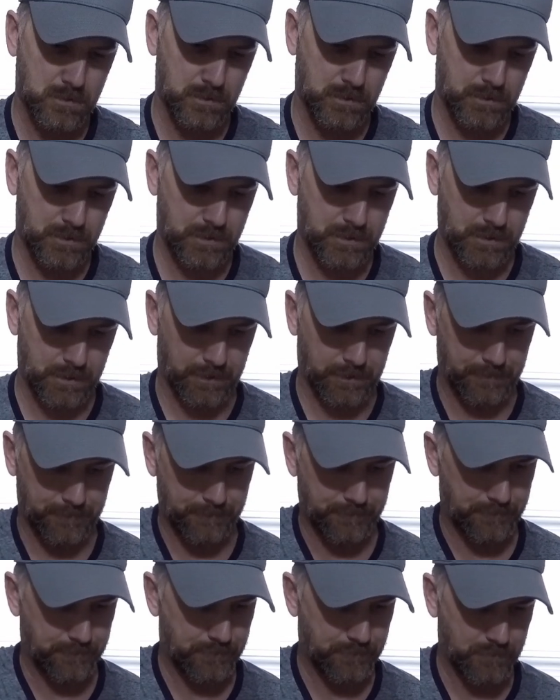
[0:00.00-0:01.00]
all
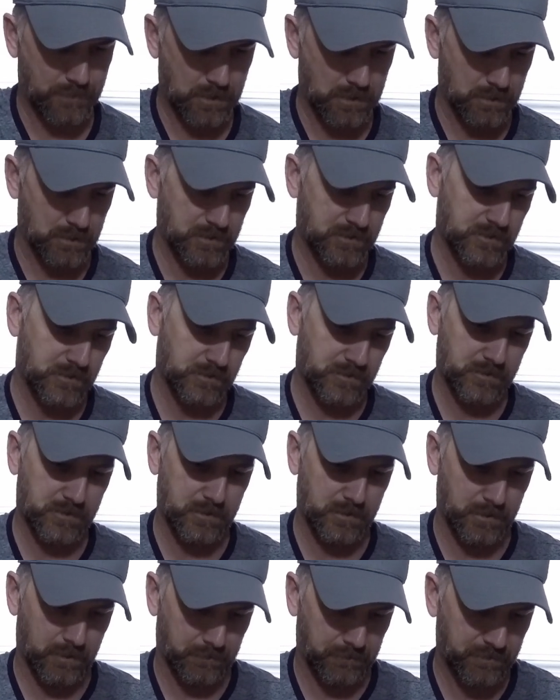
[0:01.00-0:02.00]
right, list of
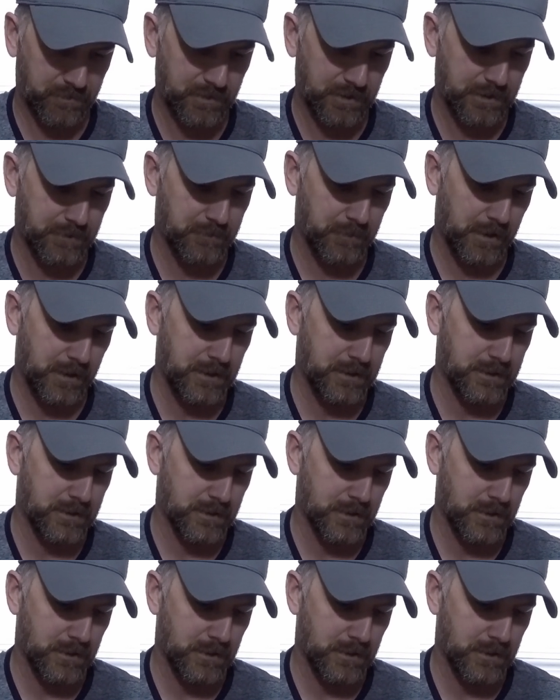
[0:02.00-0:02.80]
stuff. Save eight